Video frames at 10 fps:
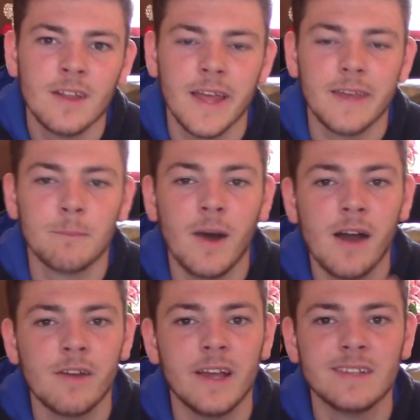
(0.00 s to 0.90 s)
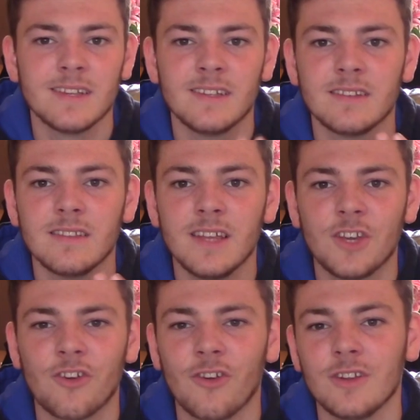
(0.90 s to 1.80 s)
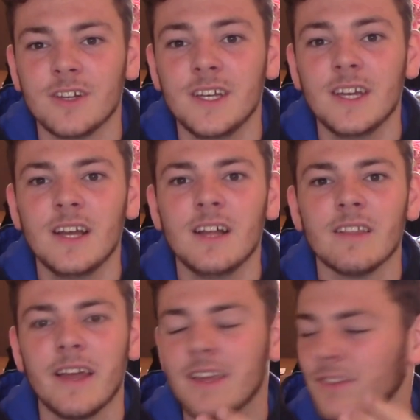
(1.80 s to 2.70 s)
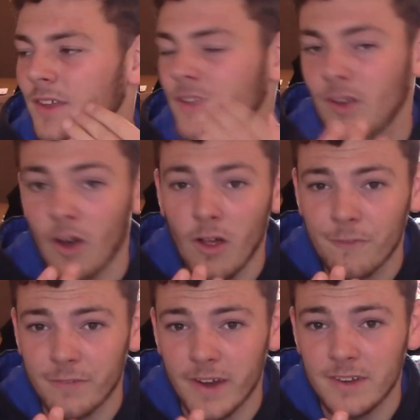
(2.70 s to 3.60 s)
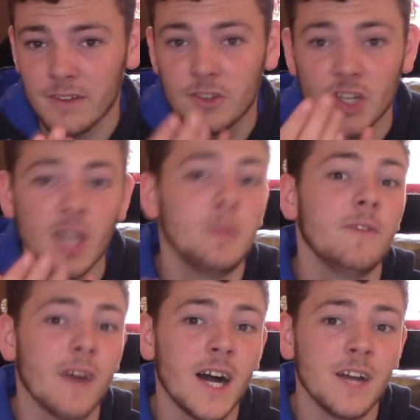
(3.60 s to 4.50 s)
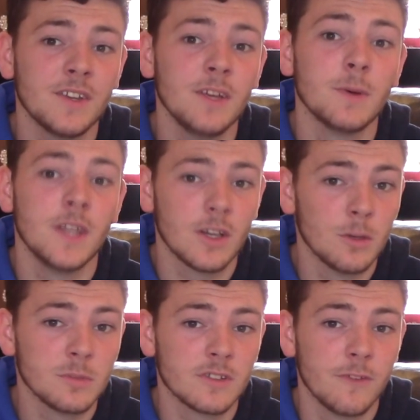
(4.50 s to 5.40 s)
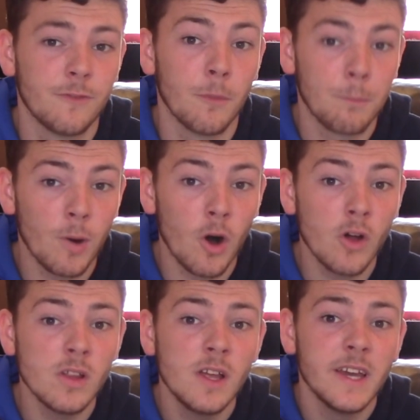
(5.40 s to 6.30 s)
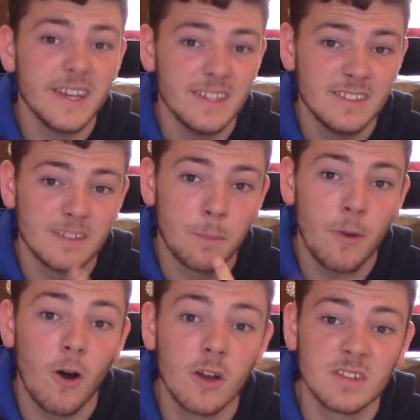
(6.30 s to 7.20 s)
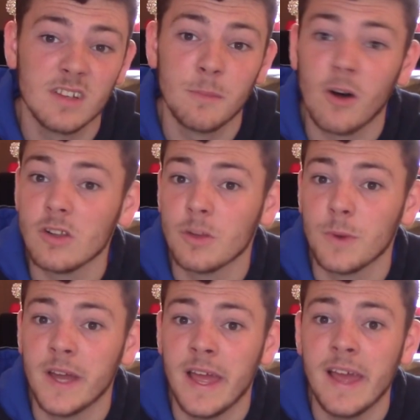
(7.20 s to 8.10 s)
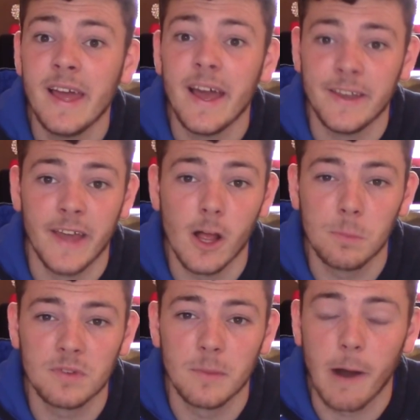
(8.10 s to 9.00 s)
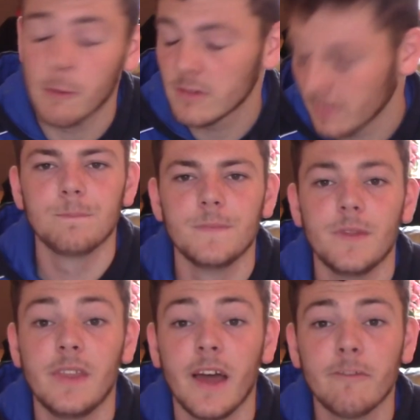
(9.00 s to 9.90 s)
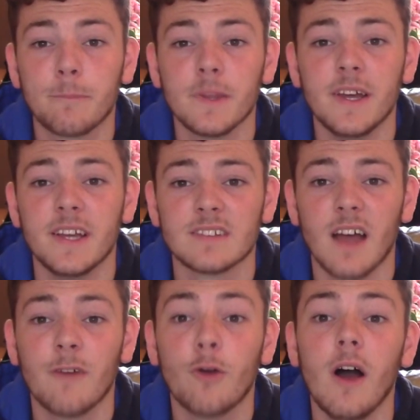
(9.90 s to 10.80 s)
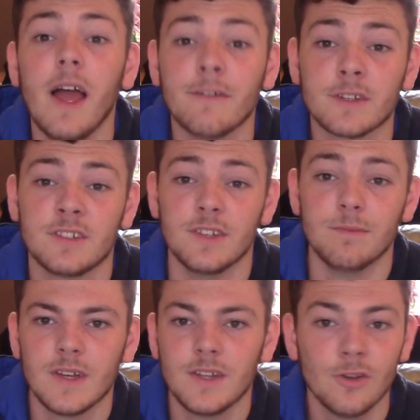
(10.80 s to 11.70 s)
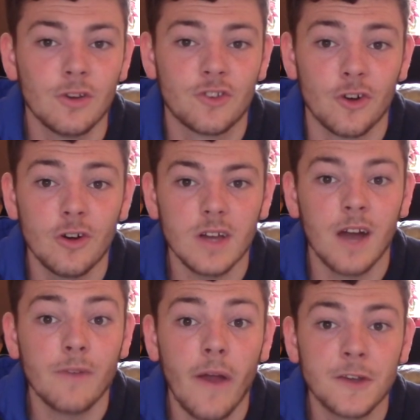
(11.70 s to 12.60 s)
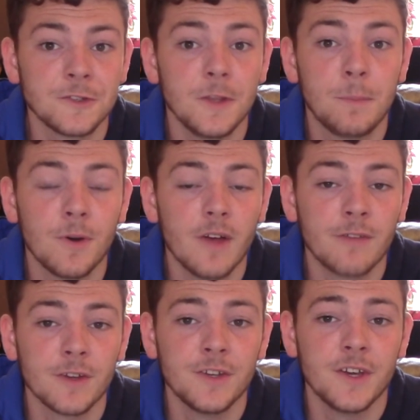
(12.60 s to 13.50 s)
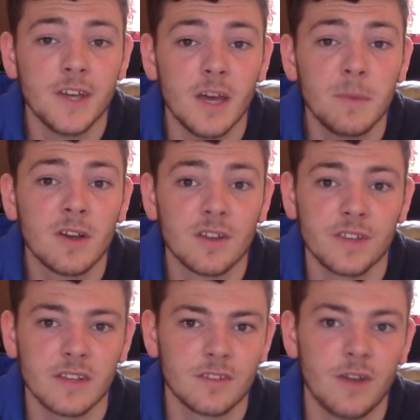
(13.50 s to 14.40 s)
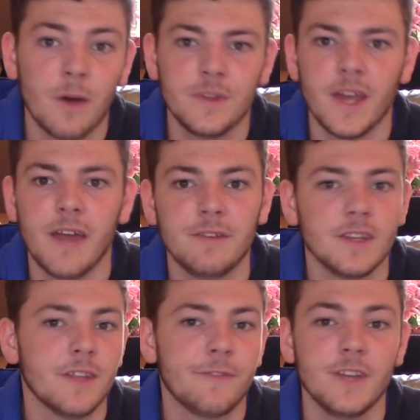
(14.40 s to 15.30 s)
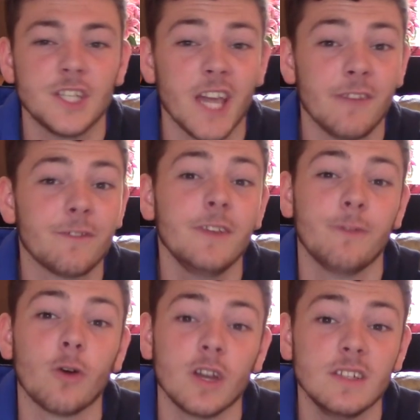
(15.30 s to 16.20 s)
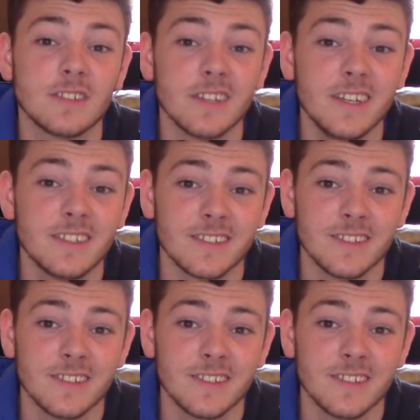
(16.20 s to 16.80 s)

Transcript: Like, Mahrez is literally like the girlfriend of Jamie Vardy when it comes to football. He supports him all the way and helps him out. 9th place, I've got Everton. No joke, I've actually put Everton here because that's around the area they finish every fucking season.